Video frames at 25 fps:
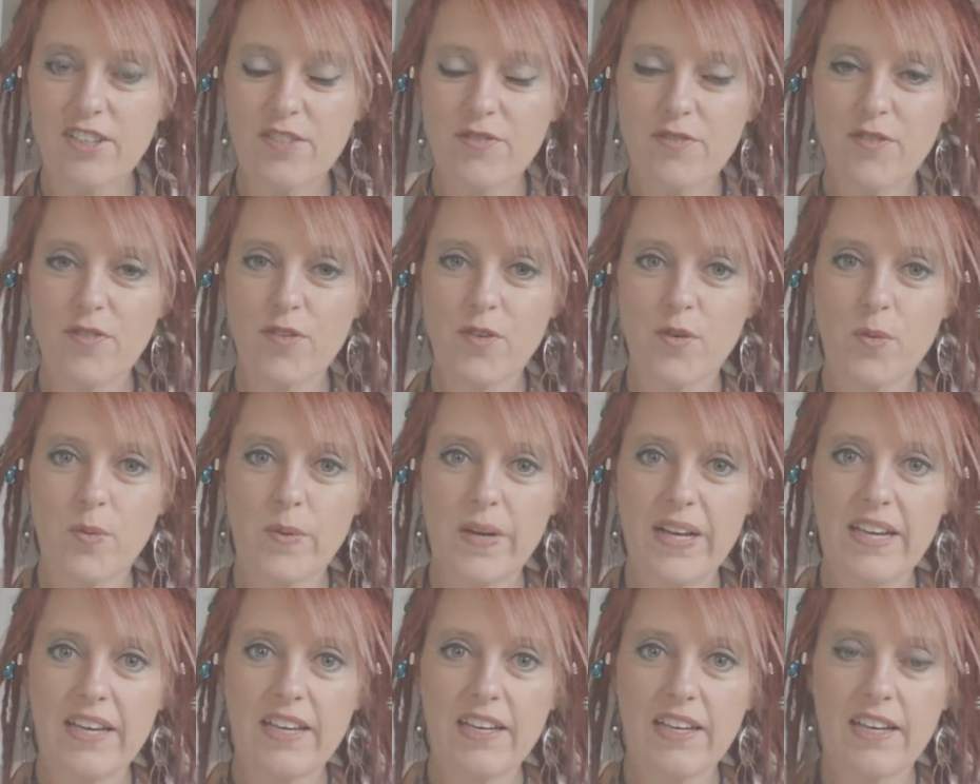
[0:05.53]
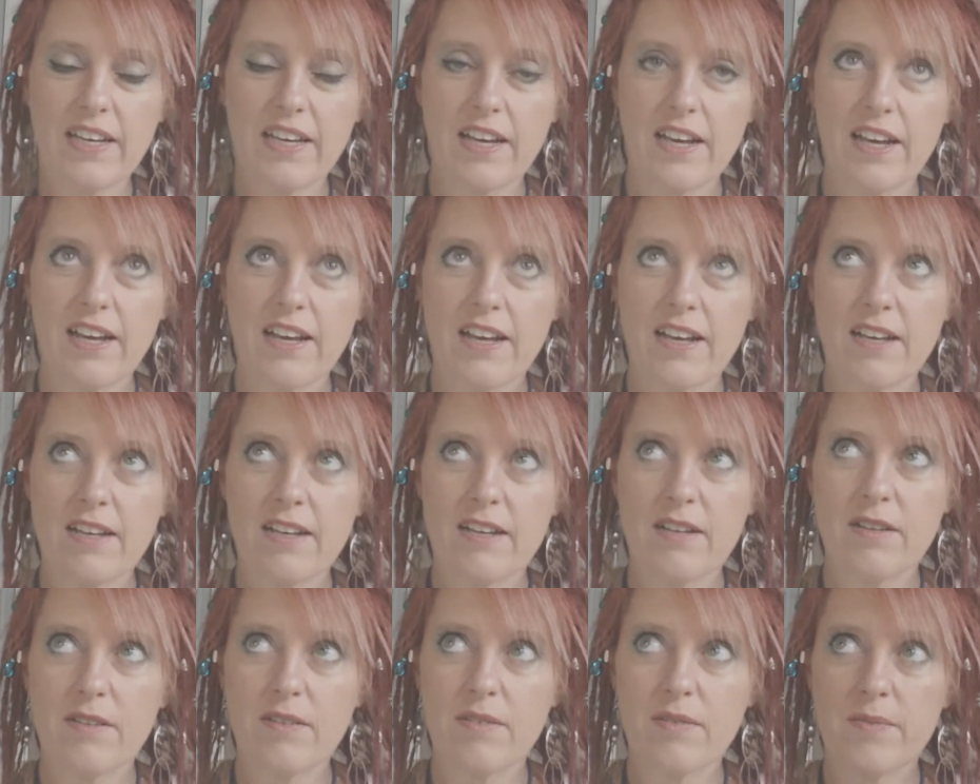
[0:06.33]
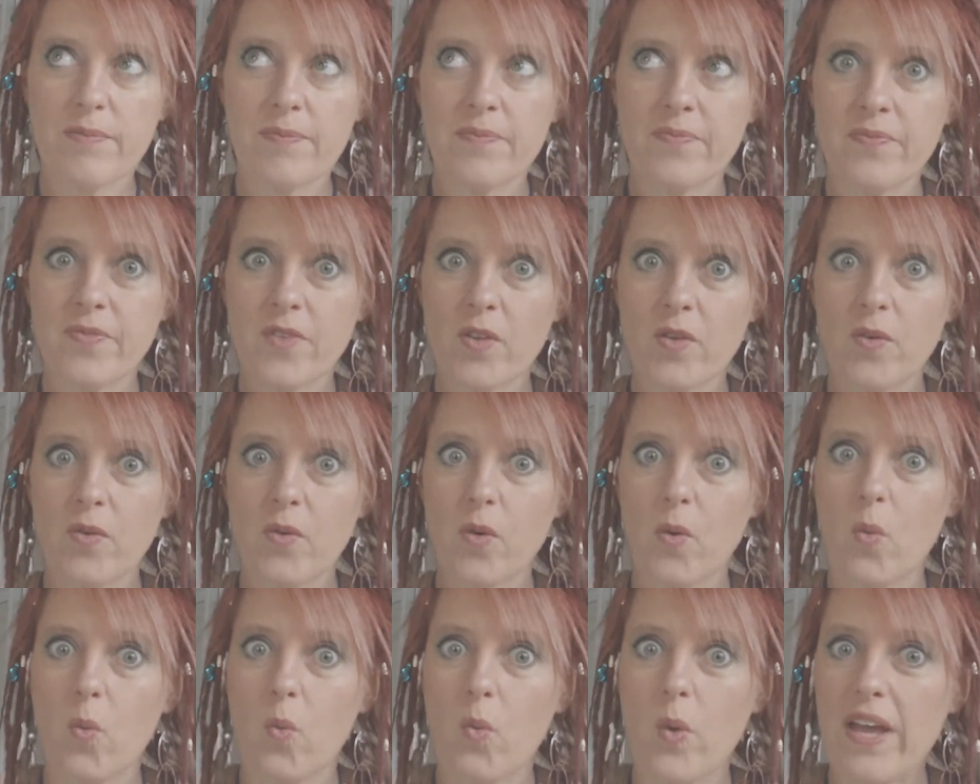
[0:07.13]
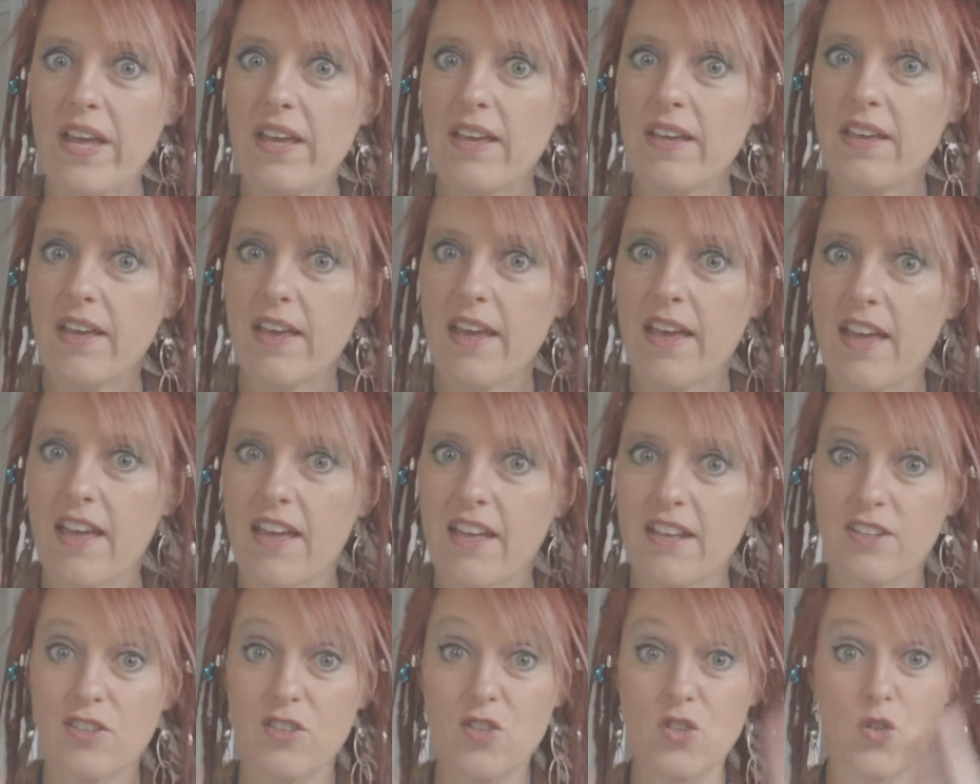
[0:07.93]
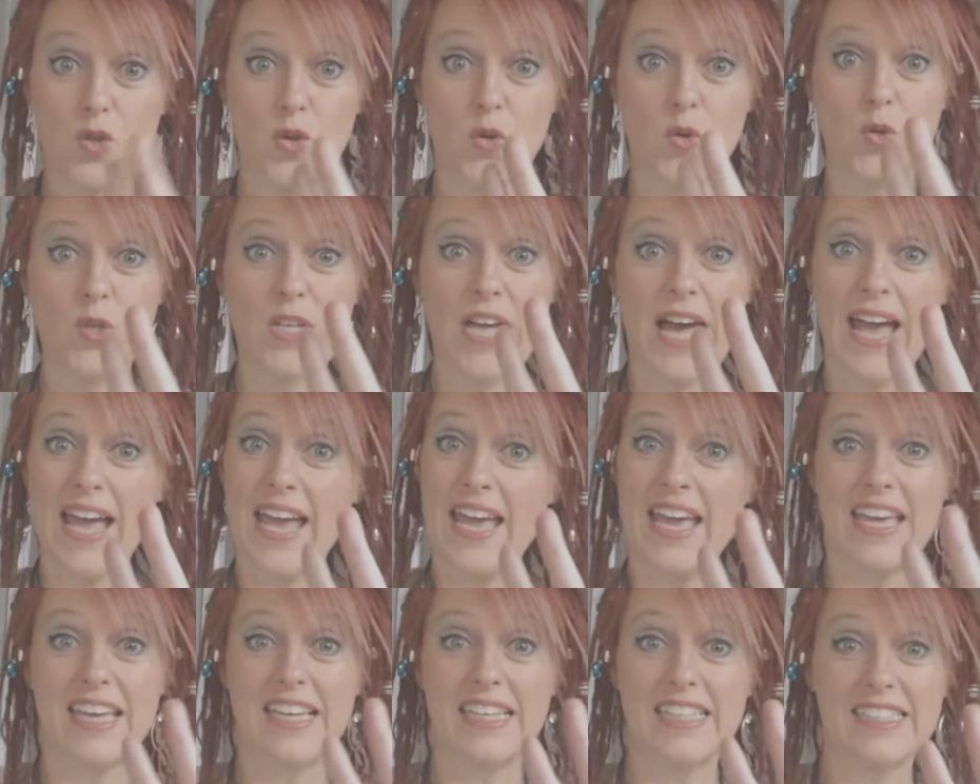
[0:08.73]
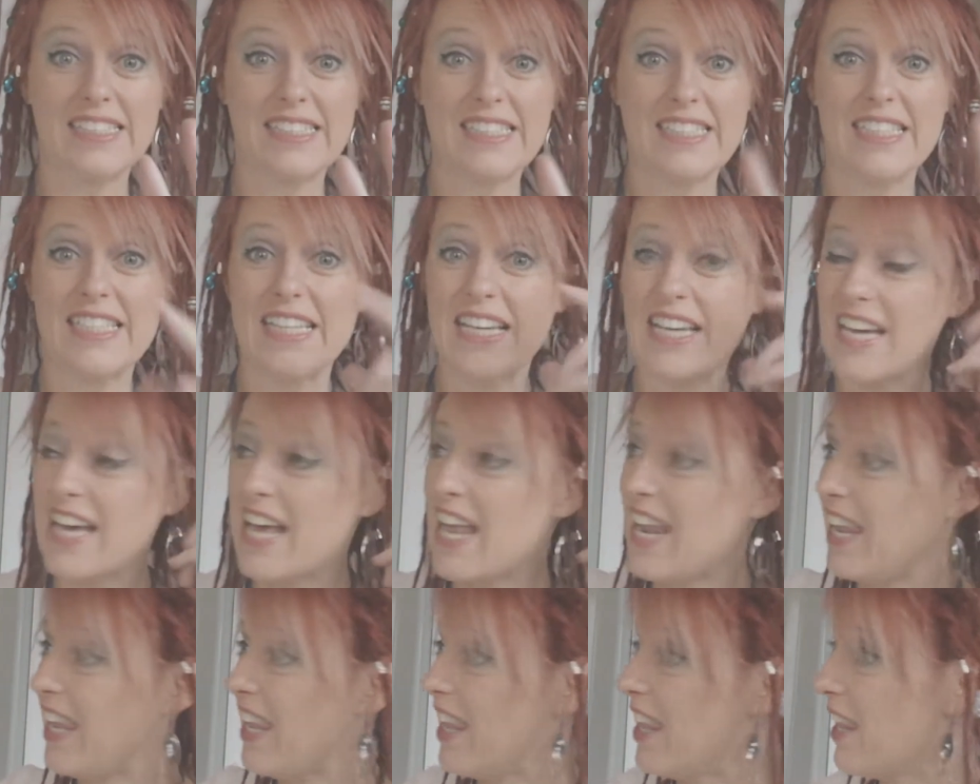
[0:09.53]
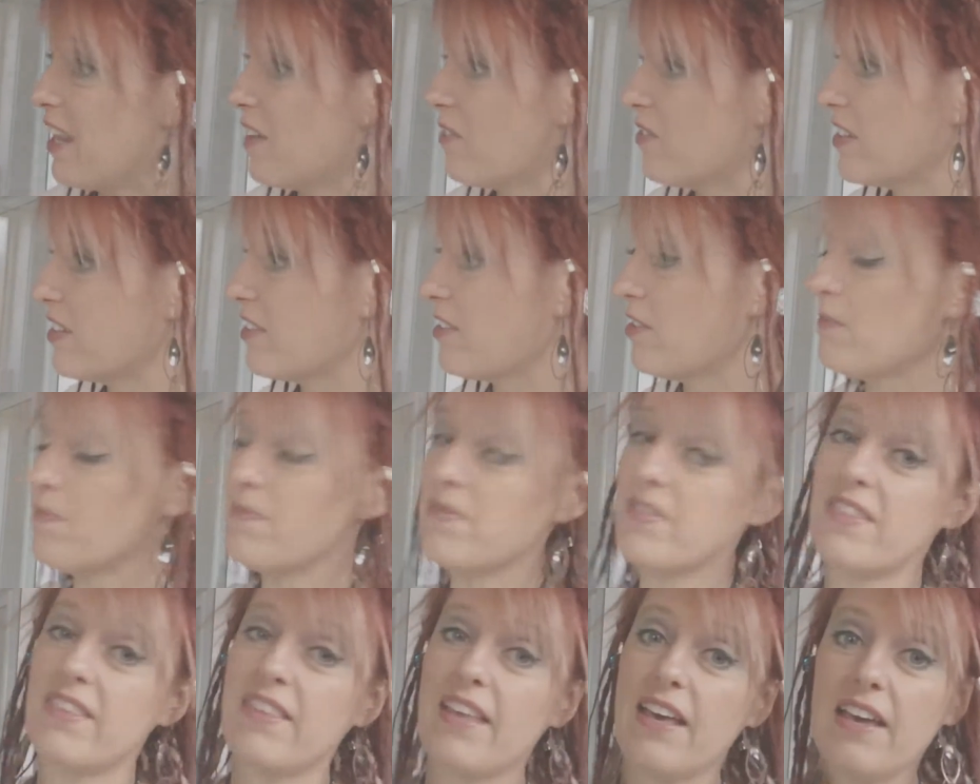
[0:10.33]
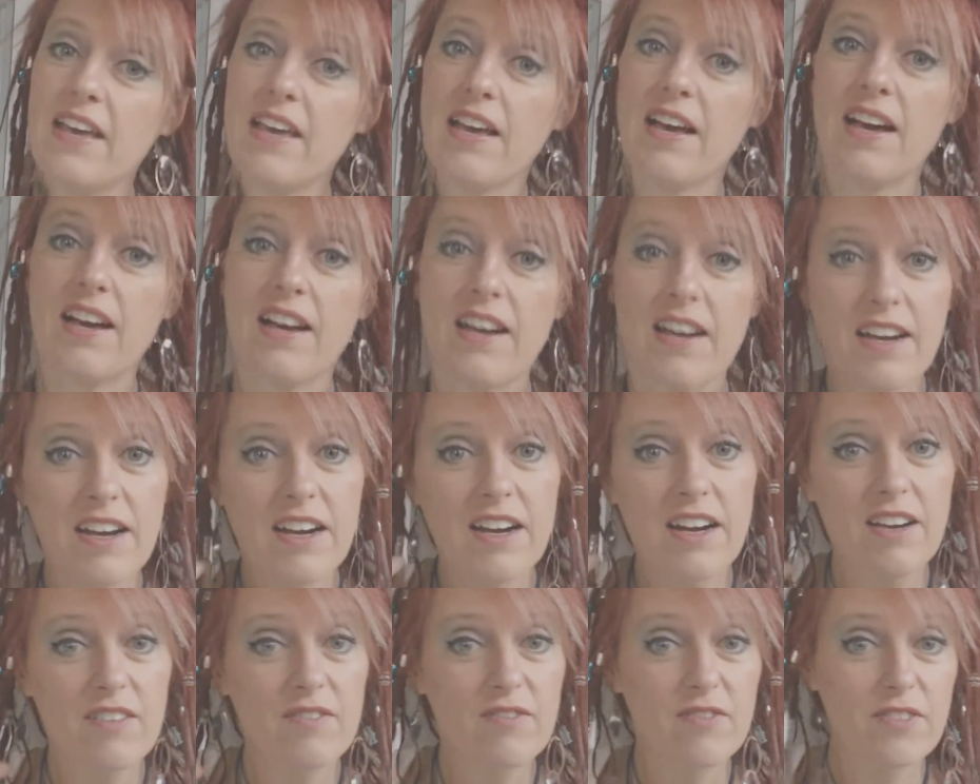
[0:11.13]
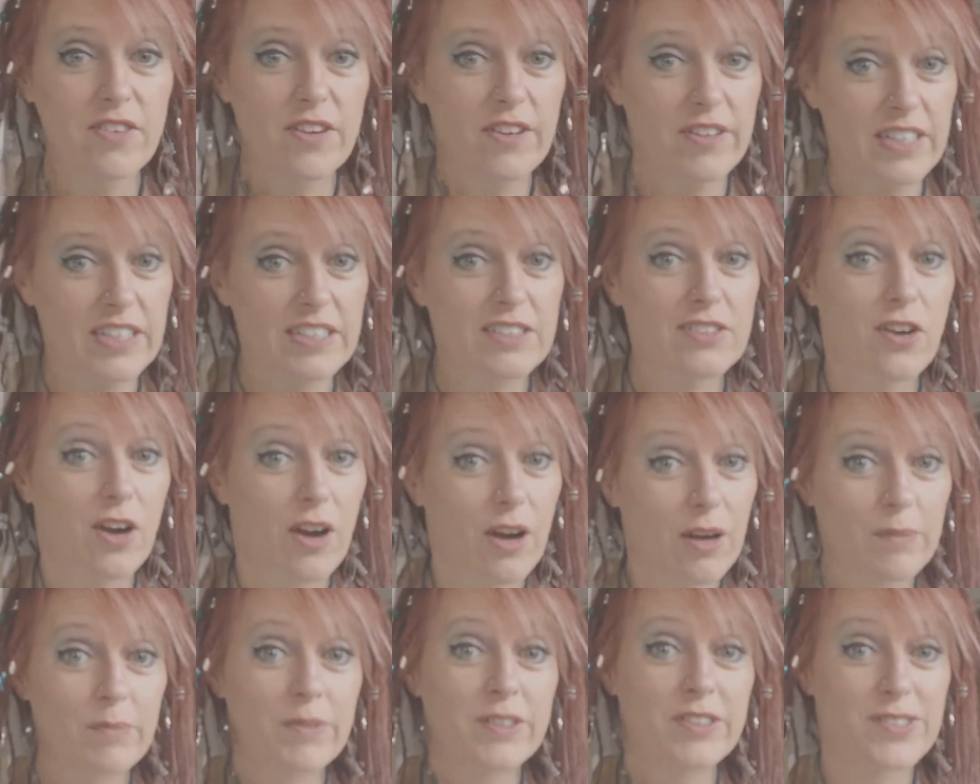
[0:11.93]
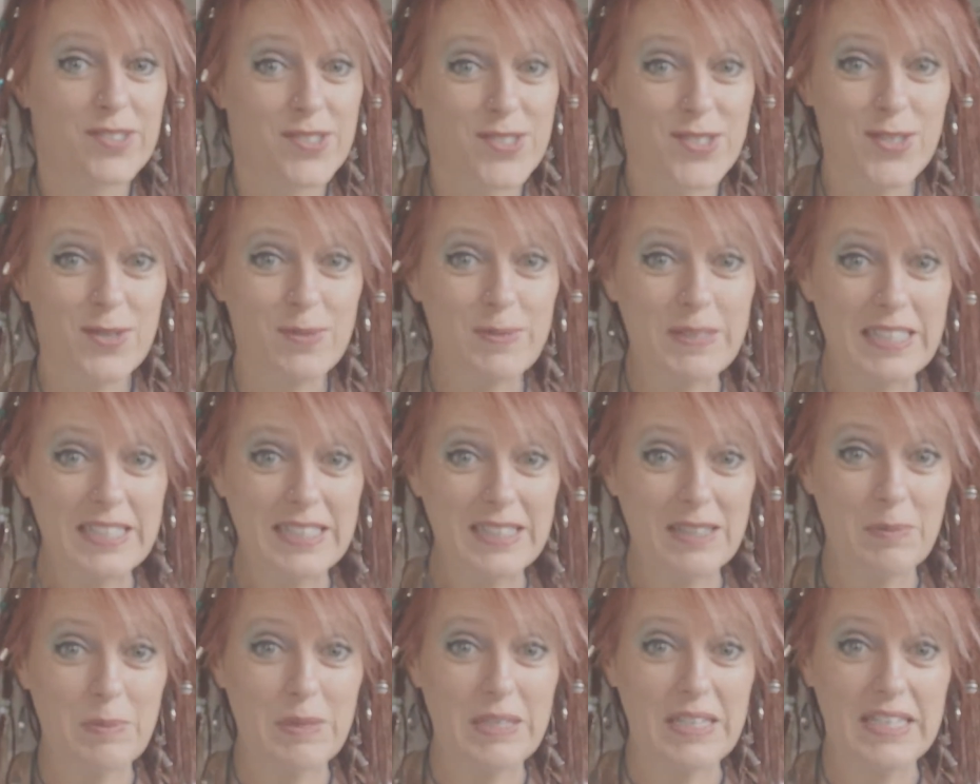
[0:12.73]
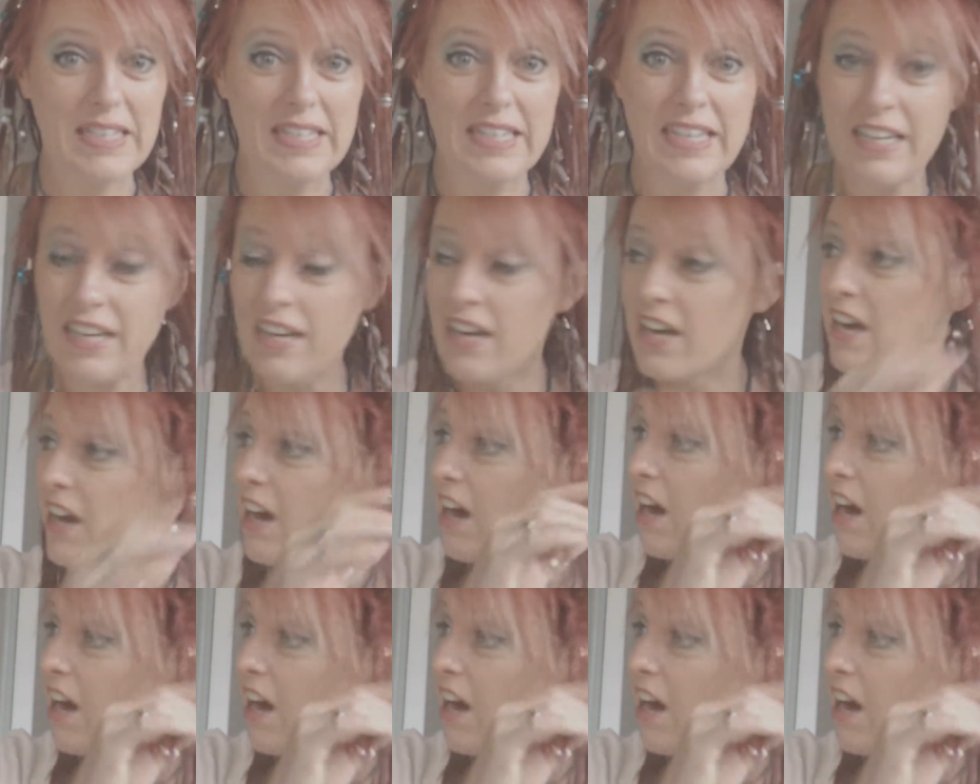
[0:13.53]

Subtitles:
over a week. A week and 2 days. Loving them. They are very time consuming in the beginning.